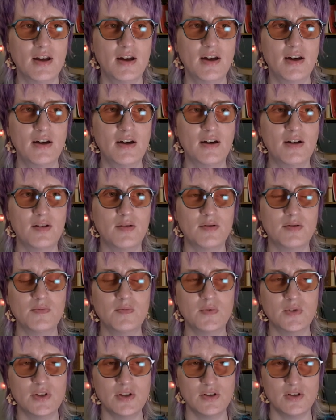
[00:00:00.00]

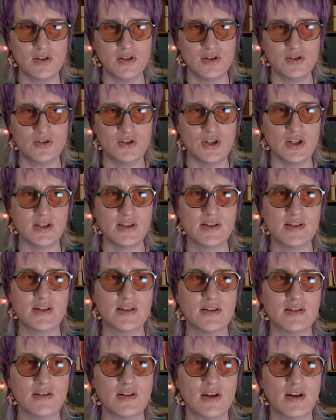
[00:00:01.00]
Um,
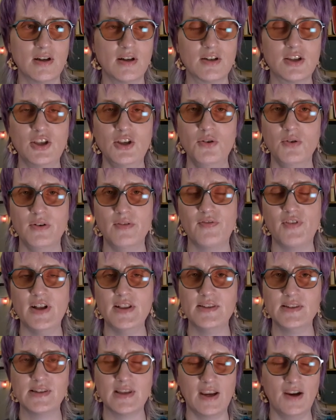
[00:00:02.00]
just uh, cute and
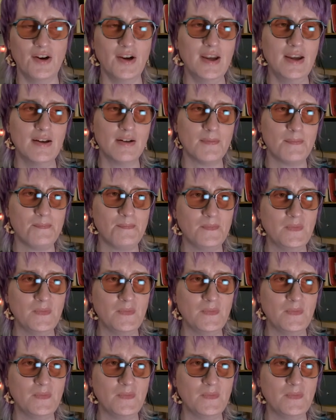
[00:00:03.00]
fun, scary.